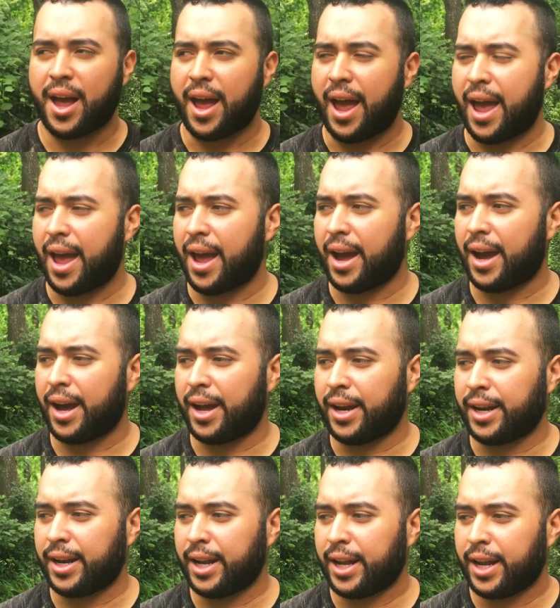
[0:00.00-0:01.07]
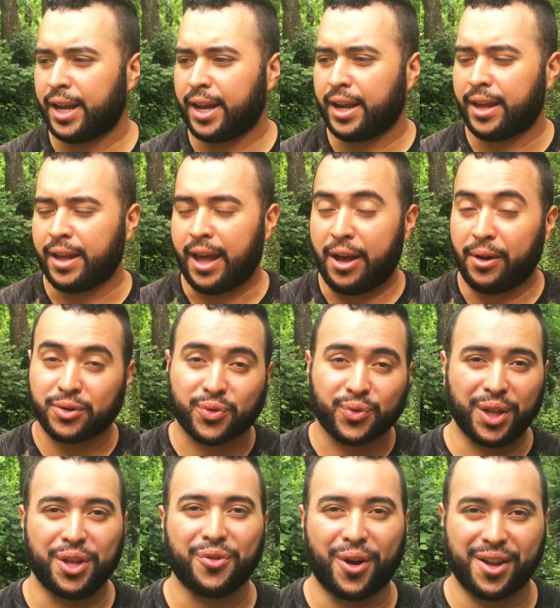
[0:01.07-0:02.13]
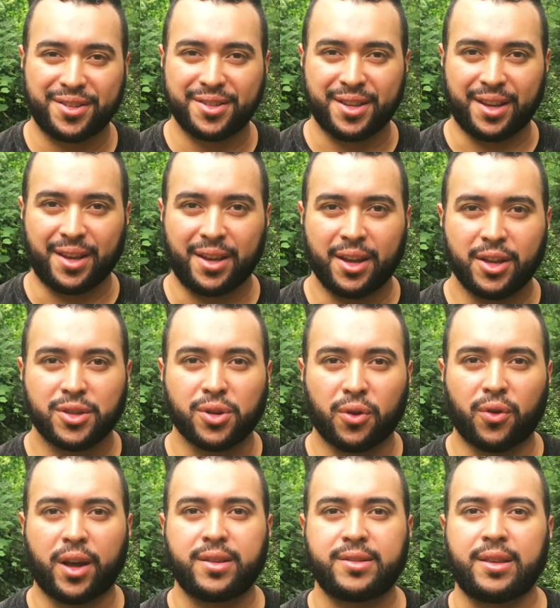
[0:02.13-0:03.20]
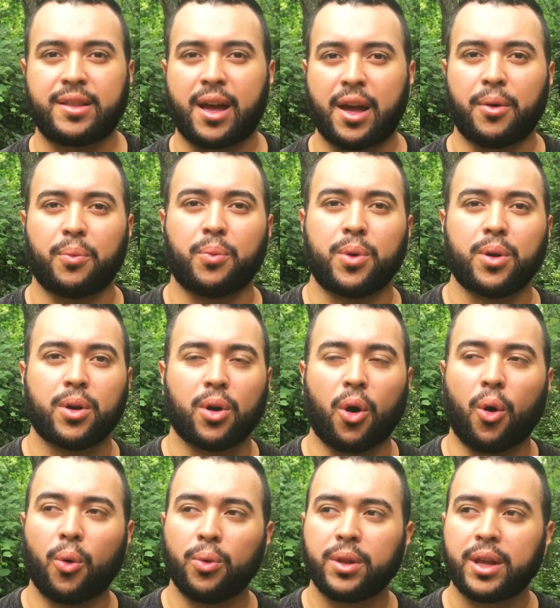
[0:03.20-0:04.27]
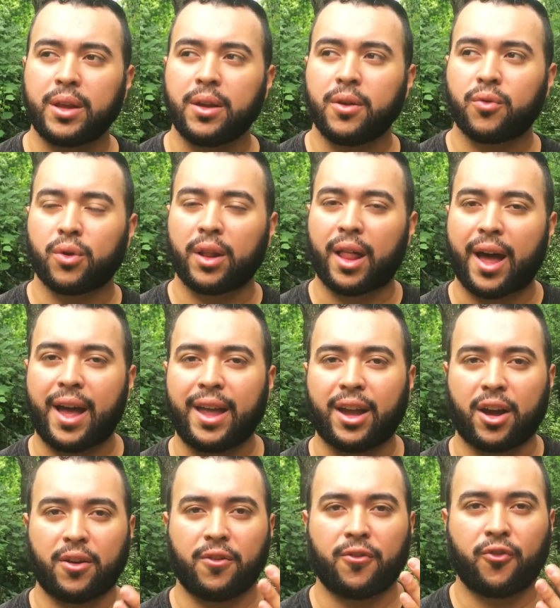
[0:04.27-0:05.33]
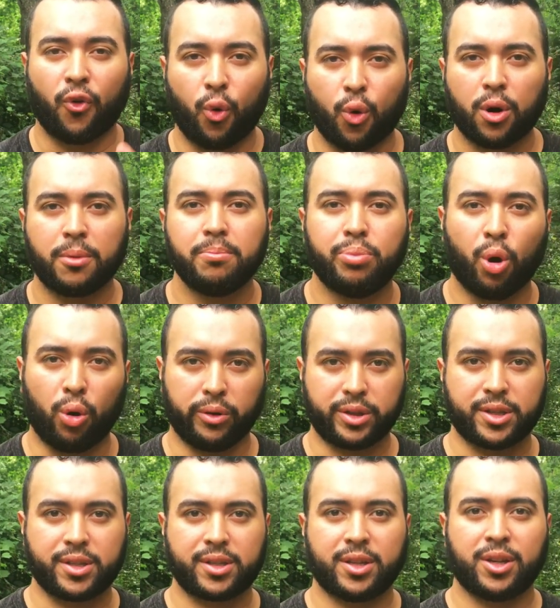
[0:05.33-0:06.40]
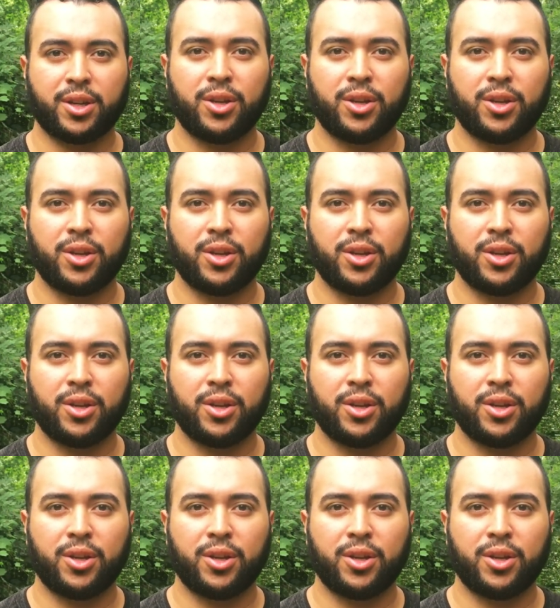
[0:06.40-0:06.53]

and it was really rusty. So rusty that we were only relying on four bolts